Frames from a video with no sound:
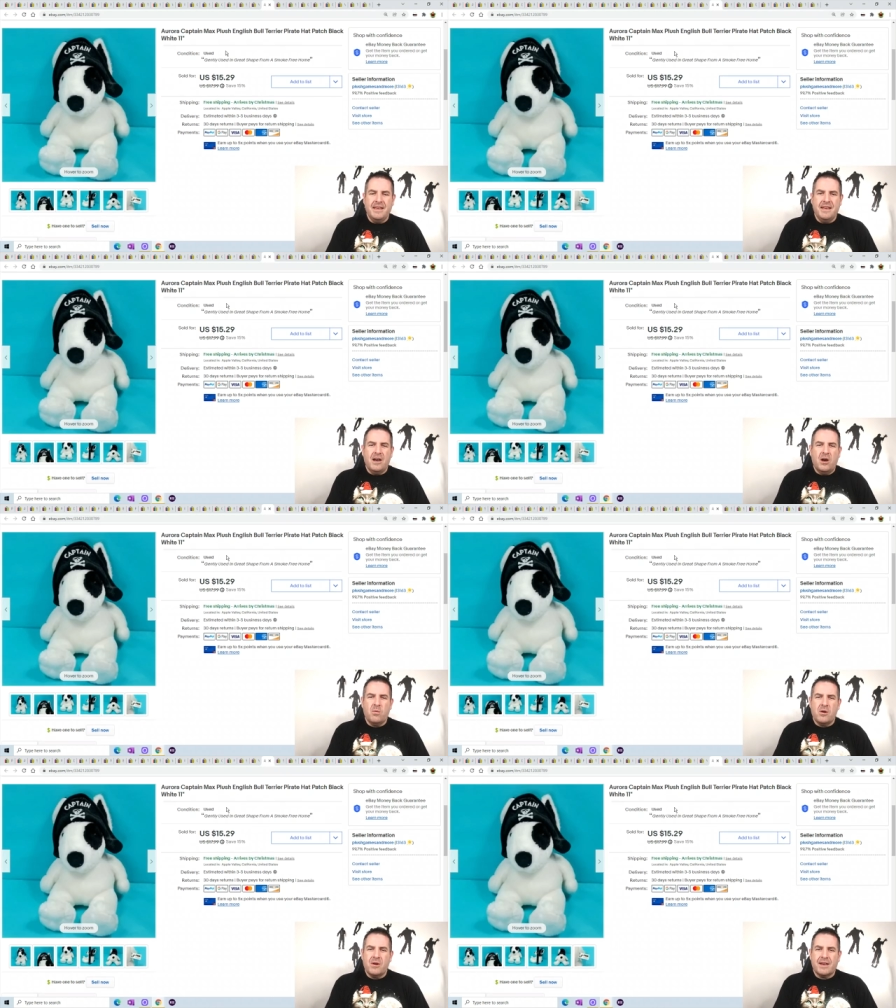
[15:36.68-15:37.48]

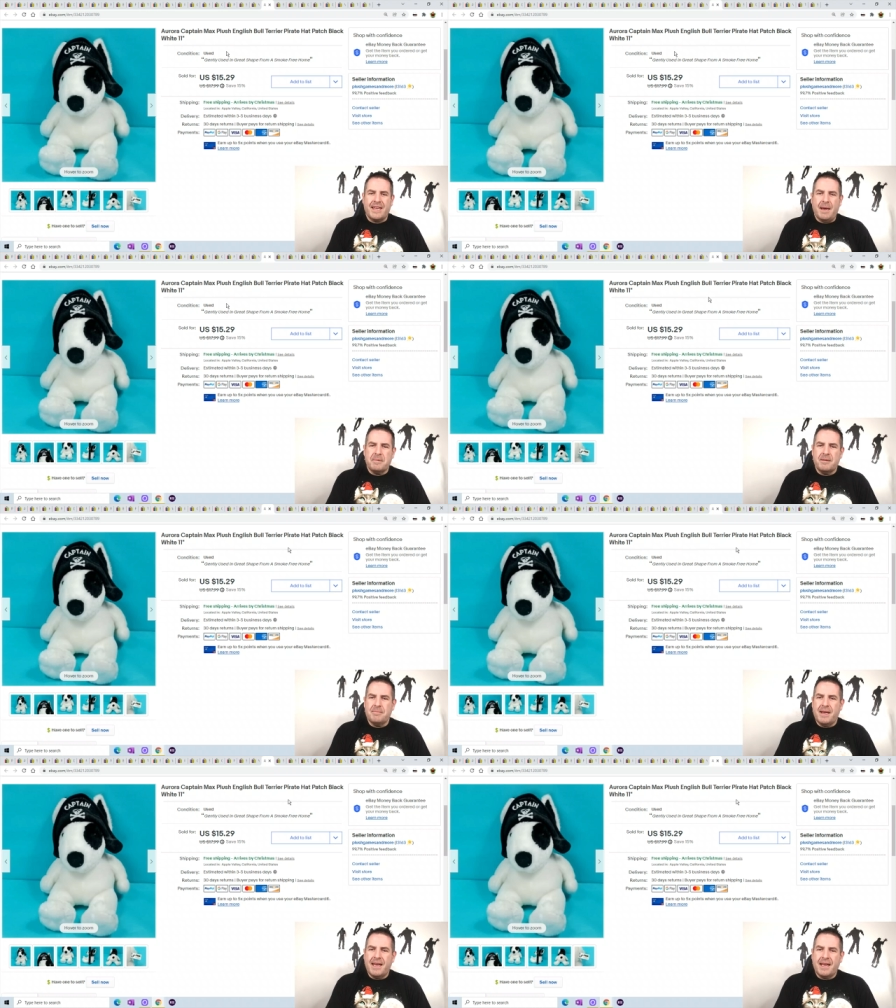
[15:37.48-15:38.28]
Aurora Captain
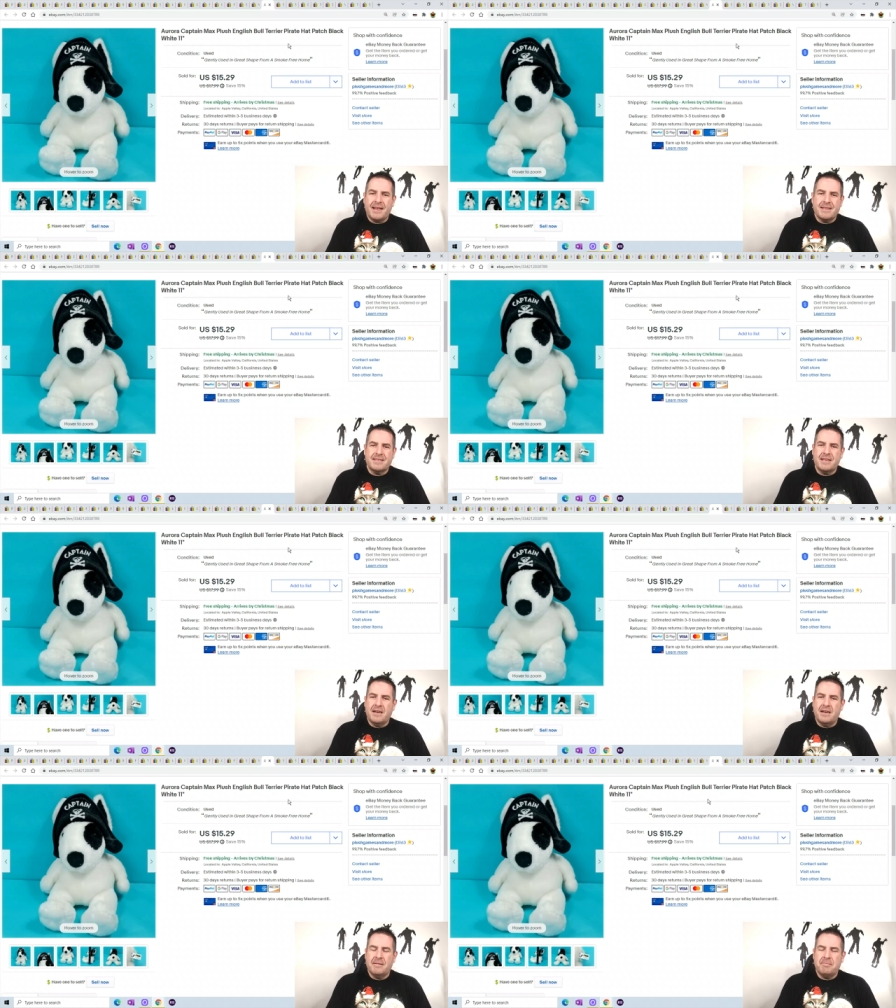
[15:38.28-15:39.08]
Max,
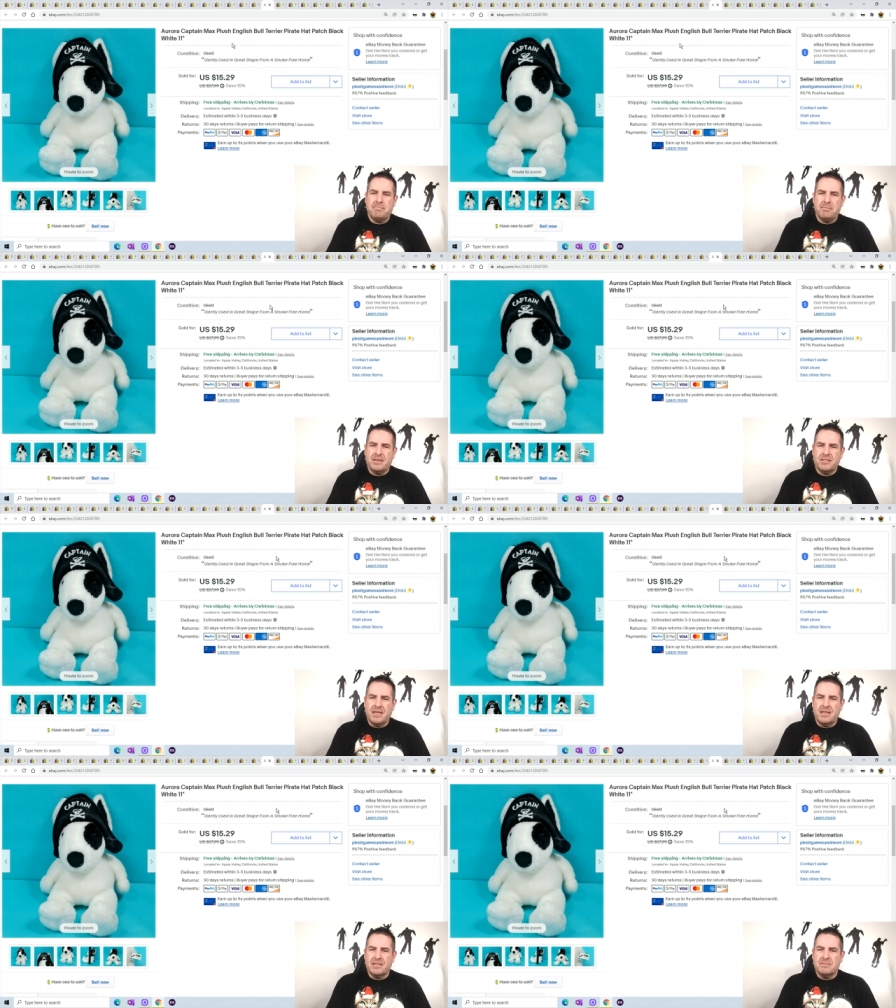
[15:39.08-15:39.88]
uh, plush
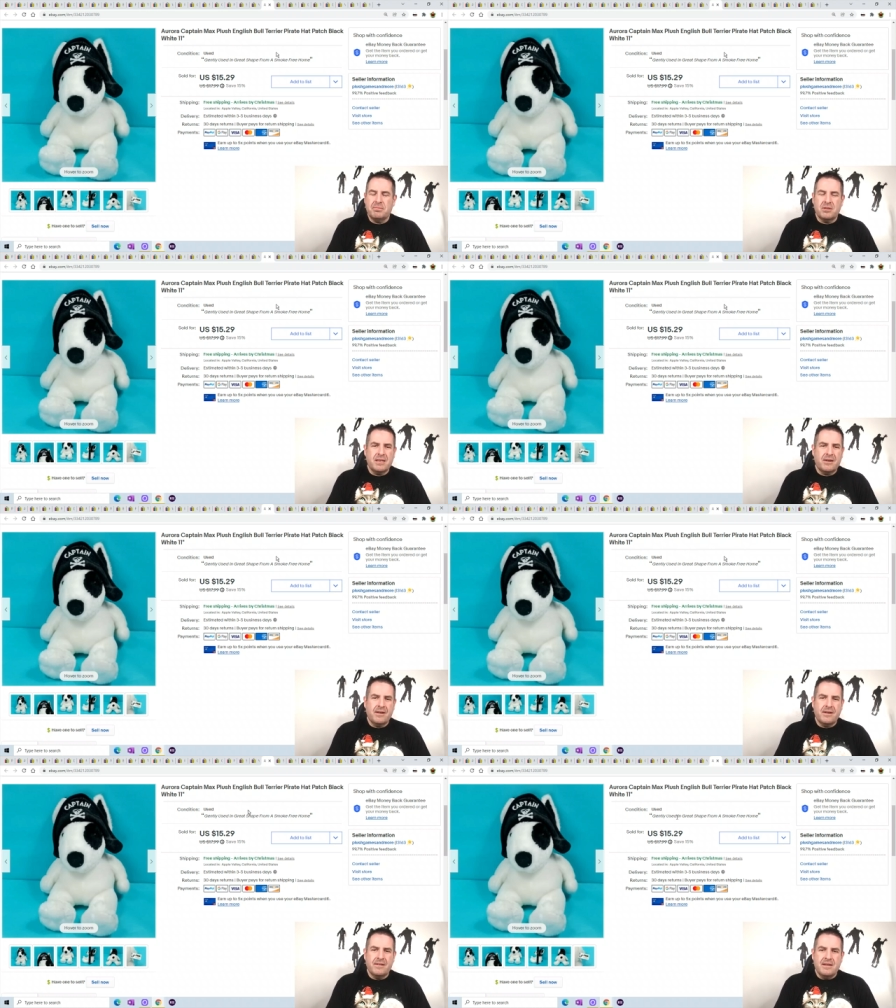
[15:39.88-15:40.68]
English Bull
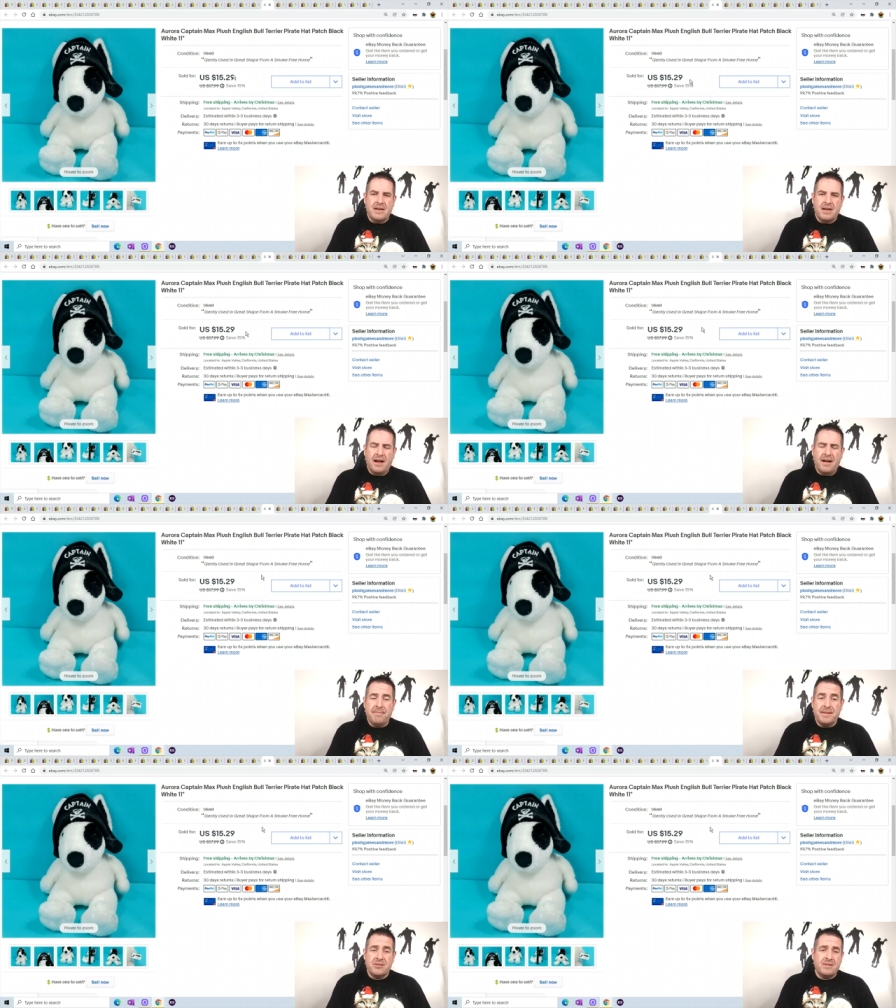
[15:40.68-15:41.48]
Terrier.
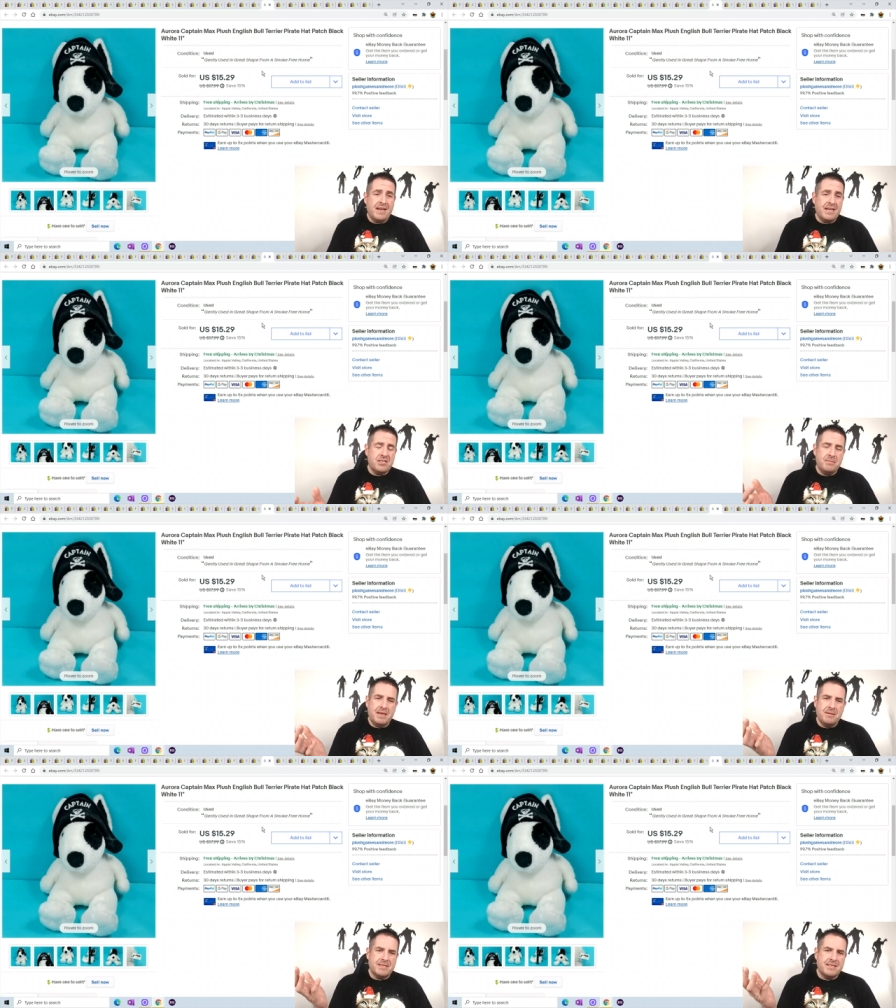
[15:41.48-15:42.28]
Um, this one I actually
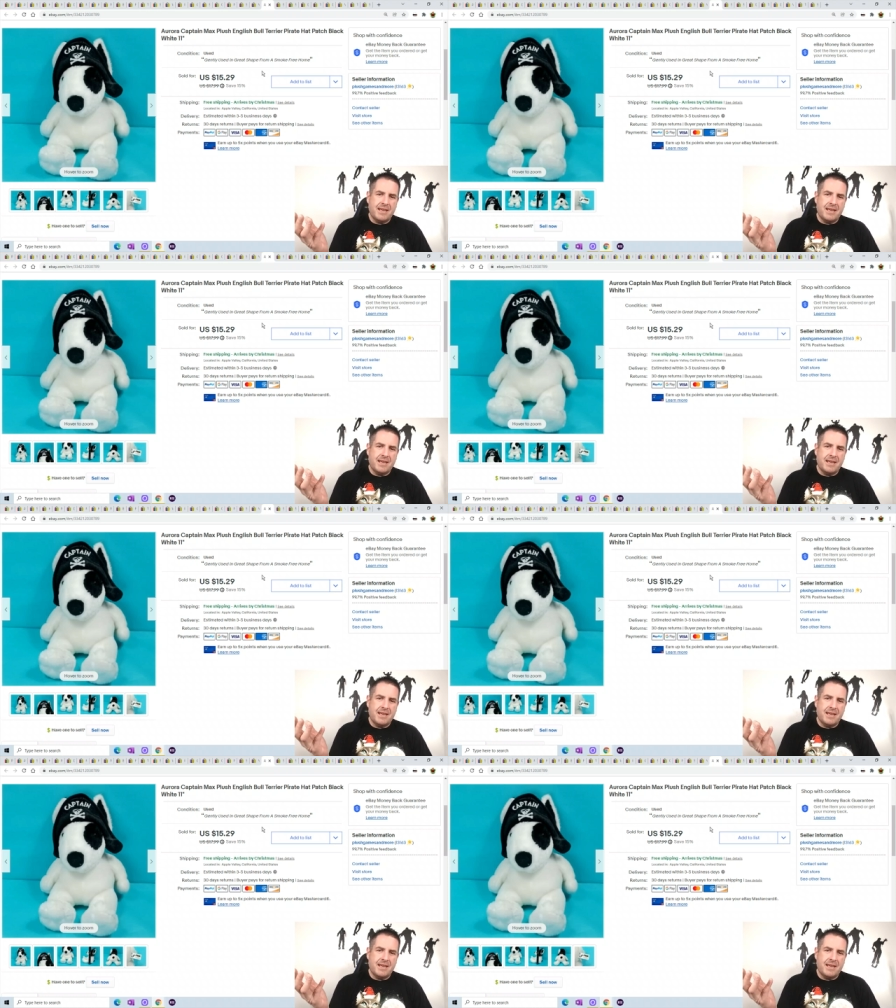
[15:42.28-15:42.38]
made a mistake